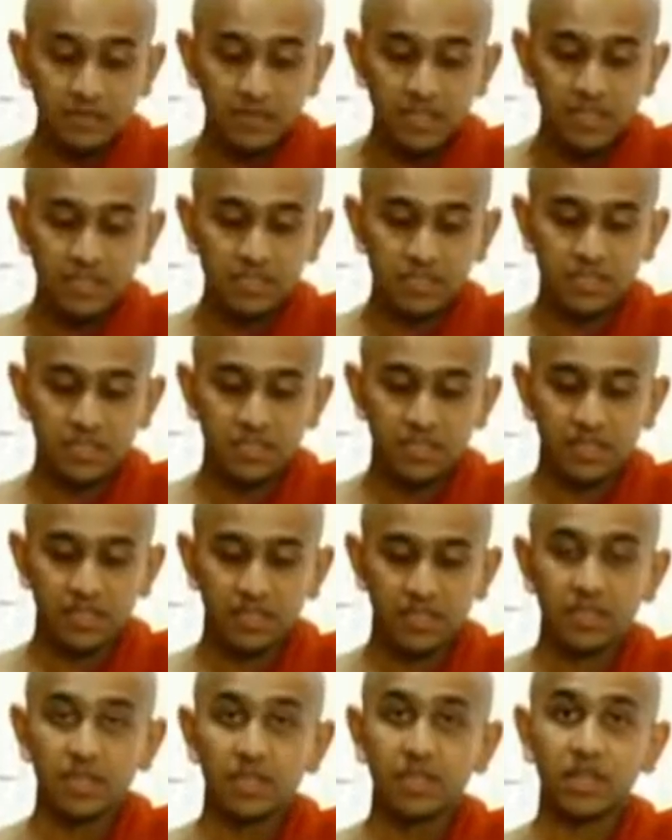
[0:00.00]
this
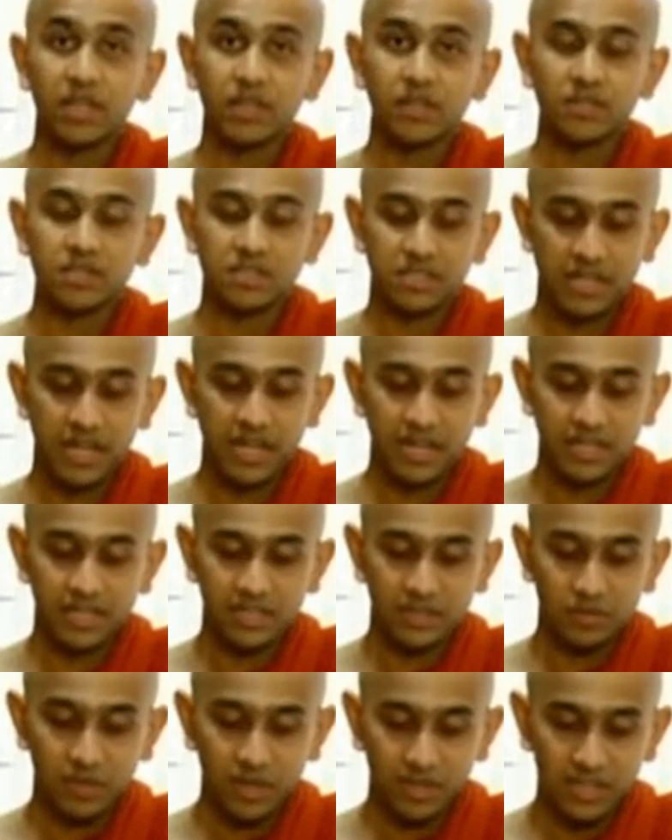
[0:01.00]
good
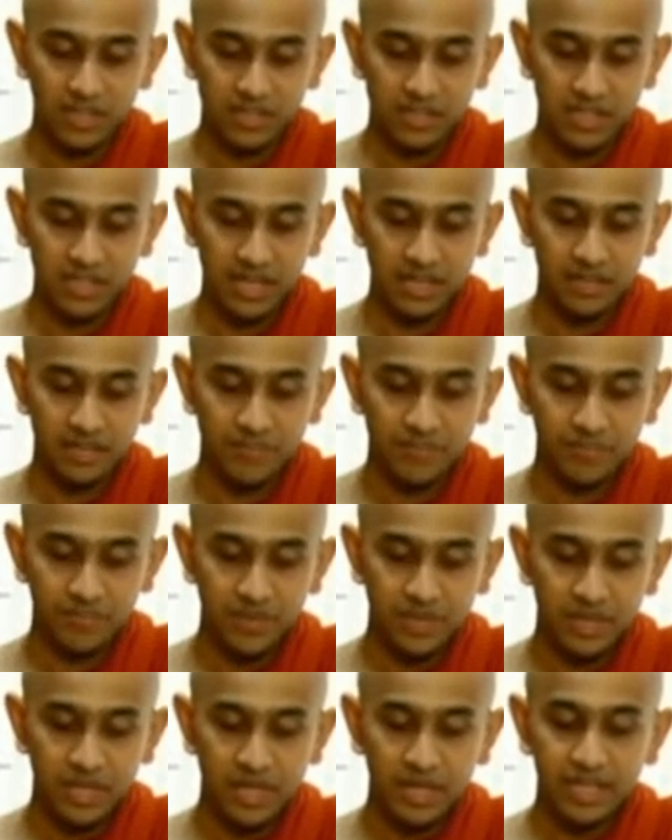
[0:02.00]
sign. What is that?
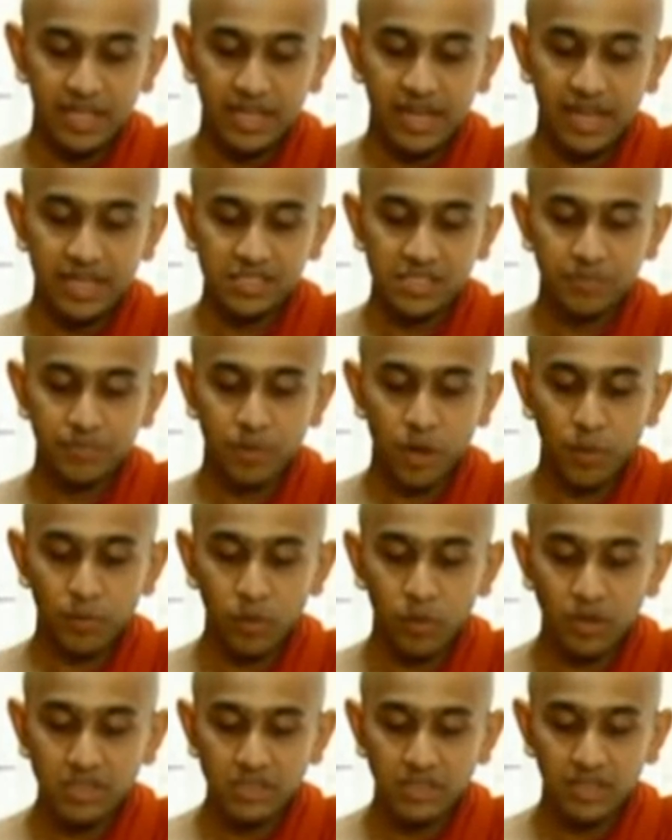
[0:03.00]
He has the
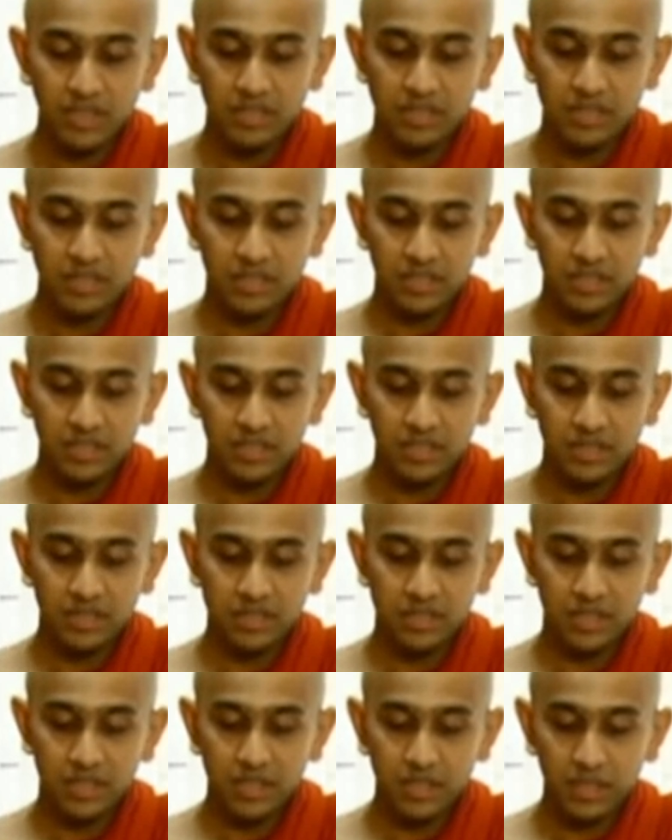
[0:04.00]
proportional
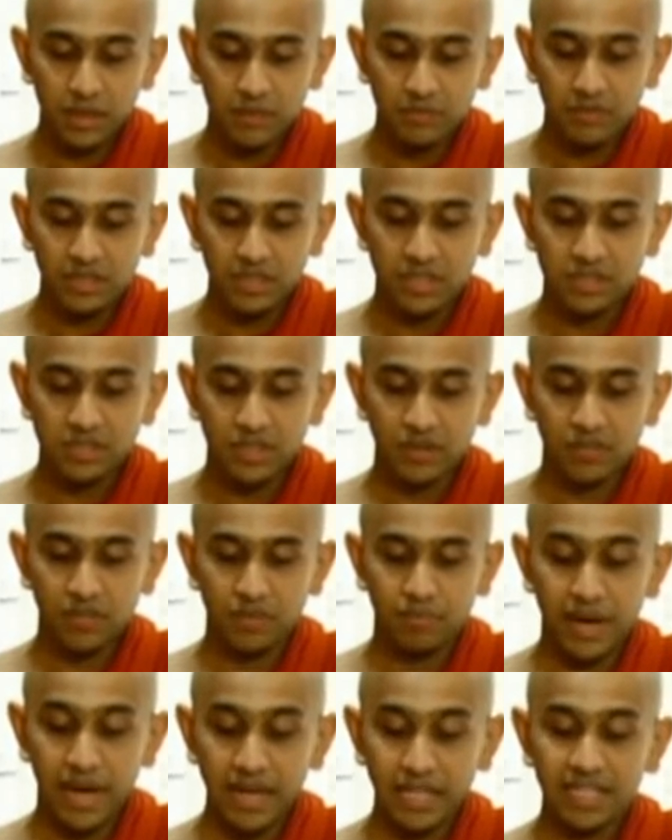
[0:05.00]
circumference of a
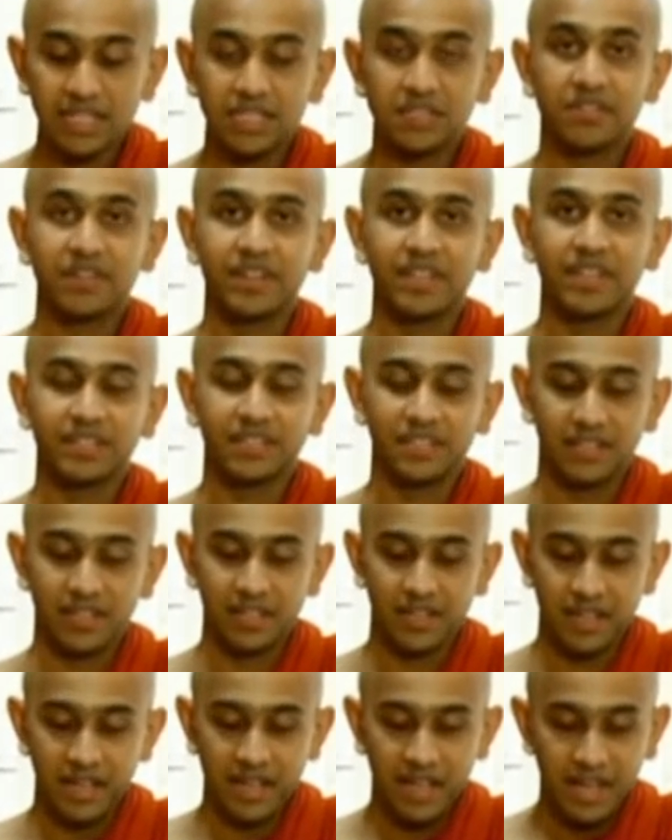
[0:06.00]
banyan tree.
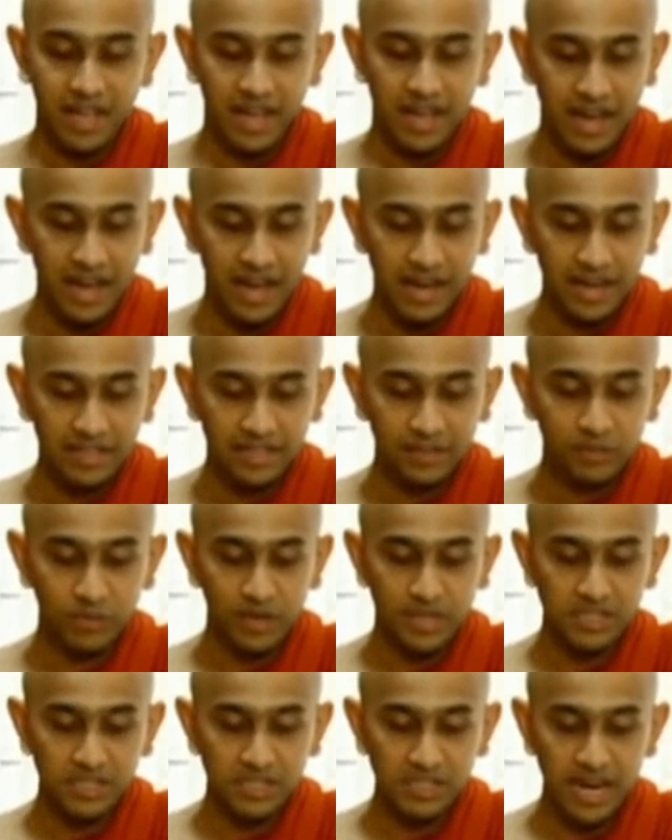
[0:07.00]
And
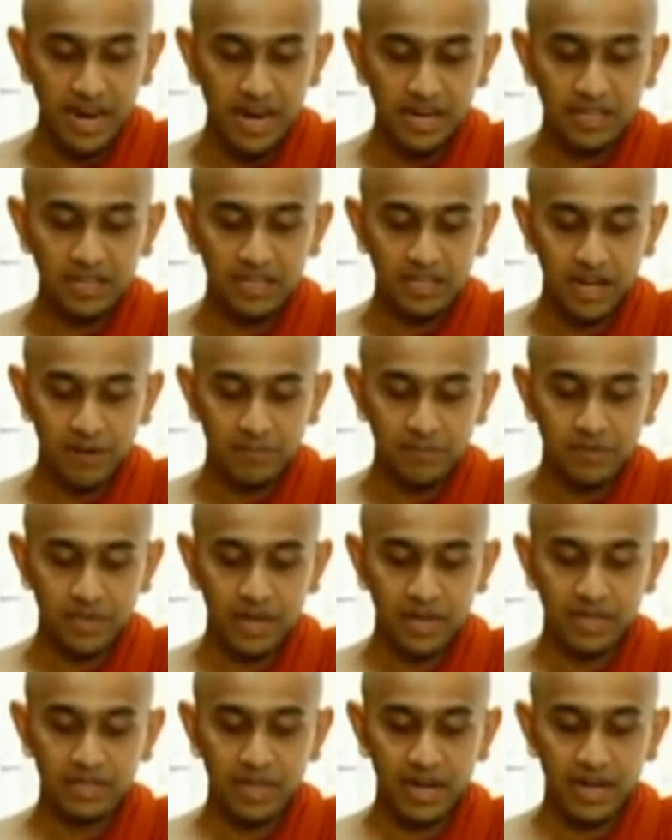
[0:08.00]
when standing
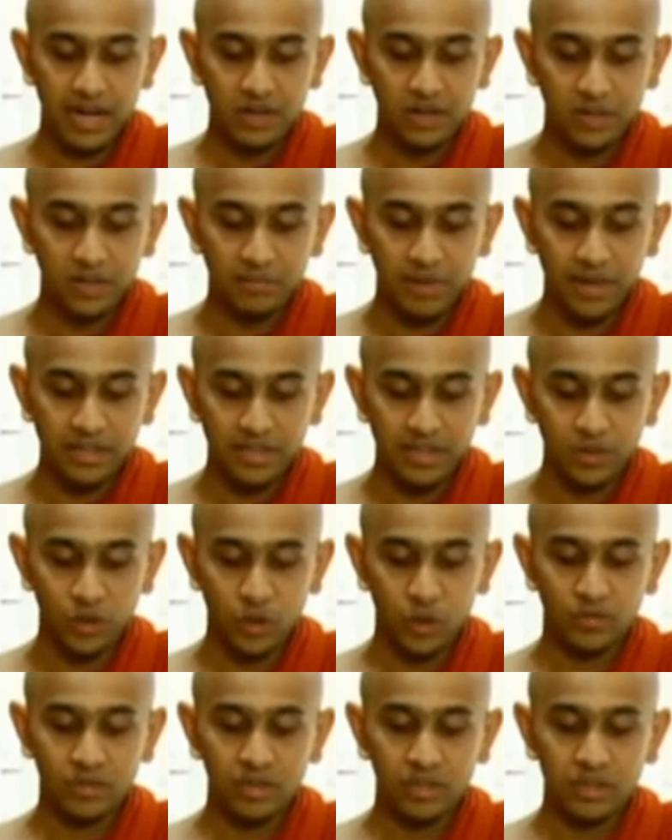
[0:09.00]
upright and not bending
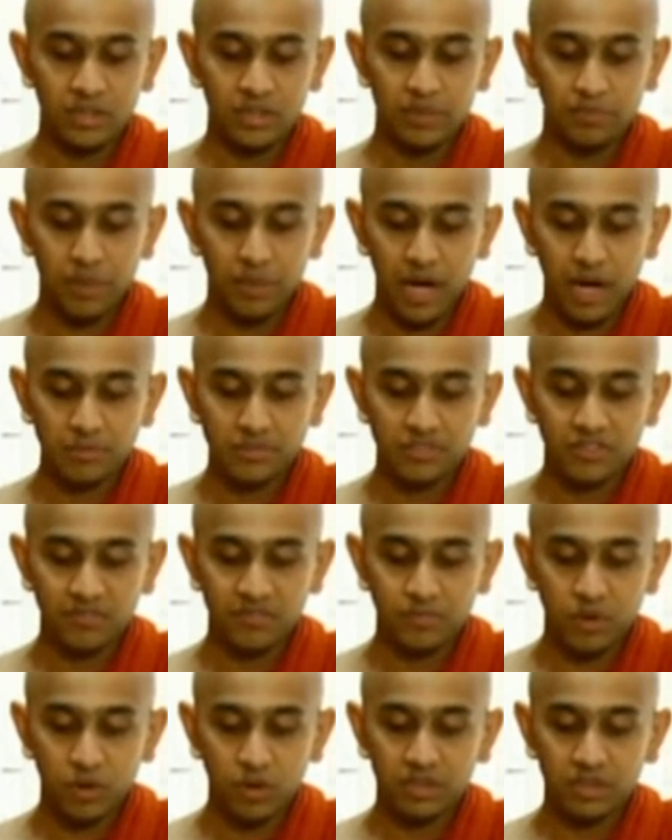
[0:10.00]
over, the palms of
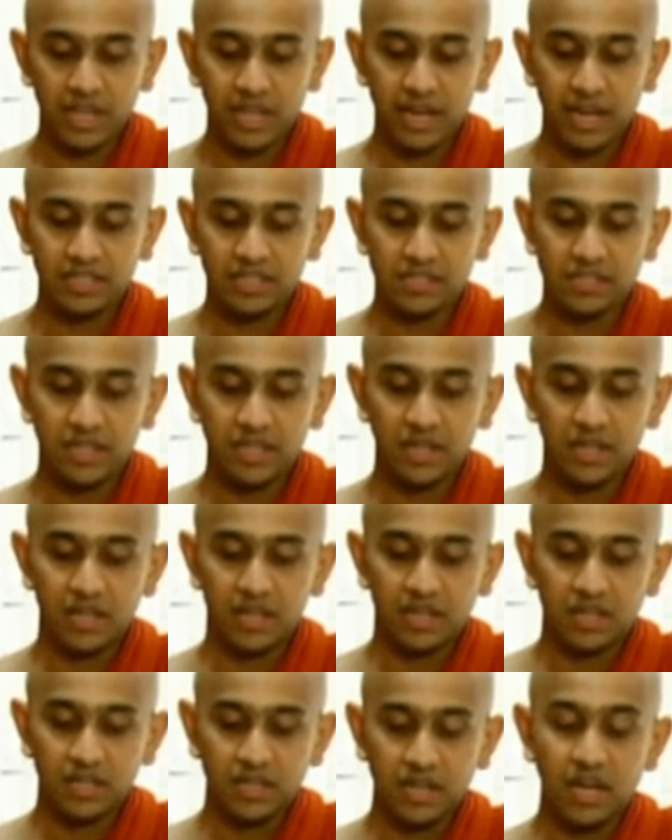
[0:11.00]
both hands
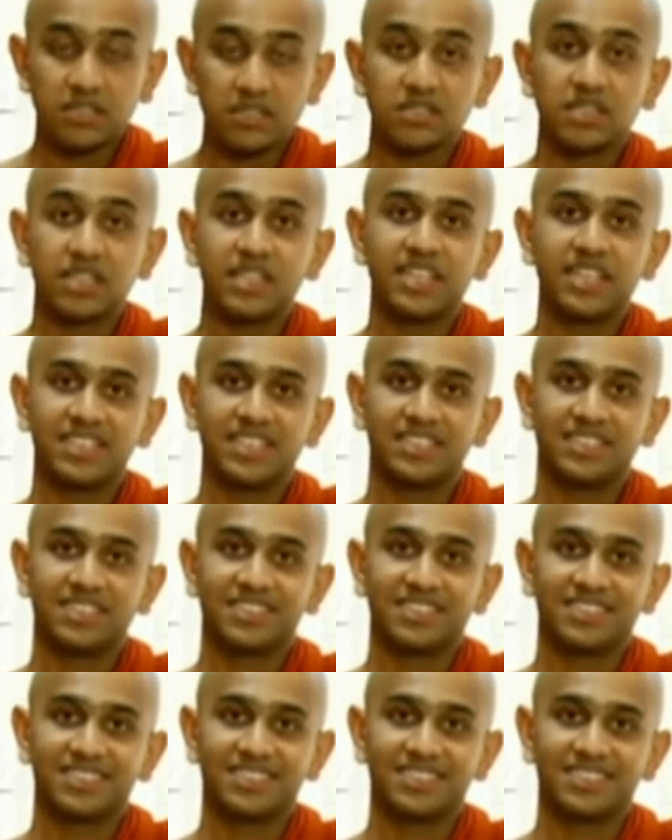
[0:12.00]
touch the knees.